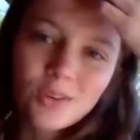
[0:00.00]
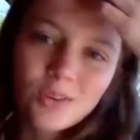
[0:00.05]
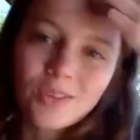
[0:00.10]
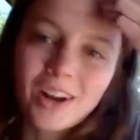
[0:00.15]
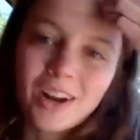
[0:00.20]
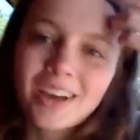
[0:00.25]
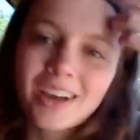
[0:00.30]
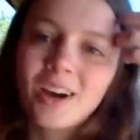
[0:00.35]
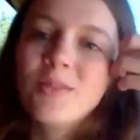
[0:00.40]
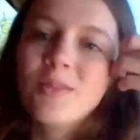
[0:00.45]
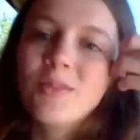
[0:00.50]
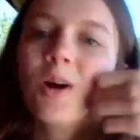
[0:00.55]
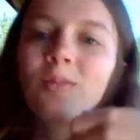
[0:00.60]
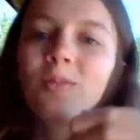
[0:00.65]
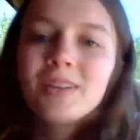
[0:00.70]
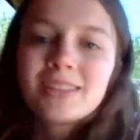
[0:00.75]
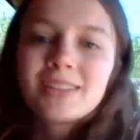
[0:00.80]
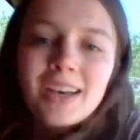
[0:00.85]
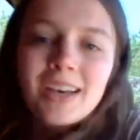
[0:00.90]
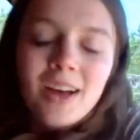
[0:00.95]
want to come home
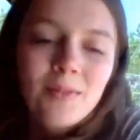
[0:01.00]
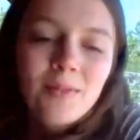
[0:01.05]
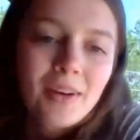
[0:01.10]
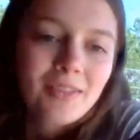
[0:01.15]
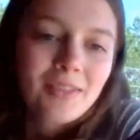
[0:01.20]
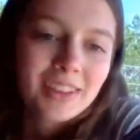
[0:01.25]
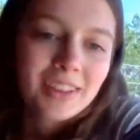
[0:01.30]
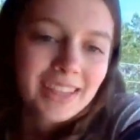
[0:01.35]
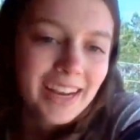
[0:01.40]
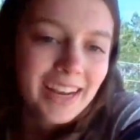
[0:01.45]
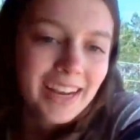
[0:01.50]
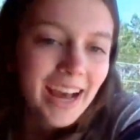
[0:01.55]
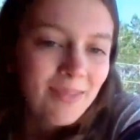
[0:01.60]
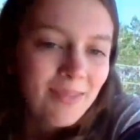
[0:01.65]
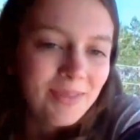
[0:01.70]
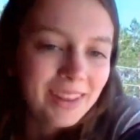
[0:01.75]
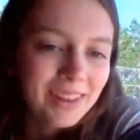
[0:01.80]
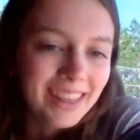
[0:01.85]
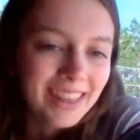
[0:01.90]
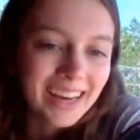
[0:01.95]
and tell them everything that
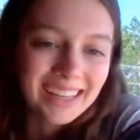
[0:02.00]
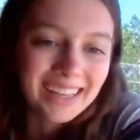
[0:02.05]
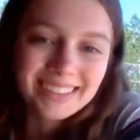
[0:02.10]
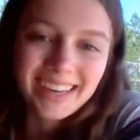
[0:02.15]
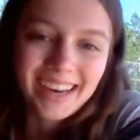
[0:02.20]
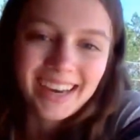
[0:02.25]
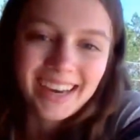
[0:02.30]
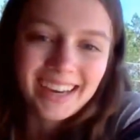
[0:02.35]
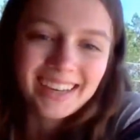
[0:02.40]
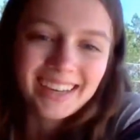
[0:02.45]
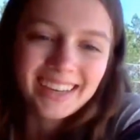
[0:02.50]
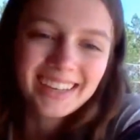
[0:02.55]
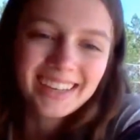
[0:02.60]
happened that day.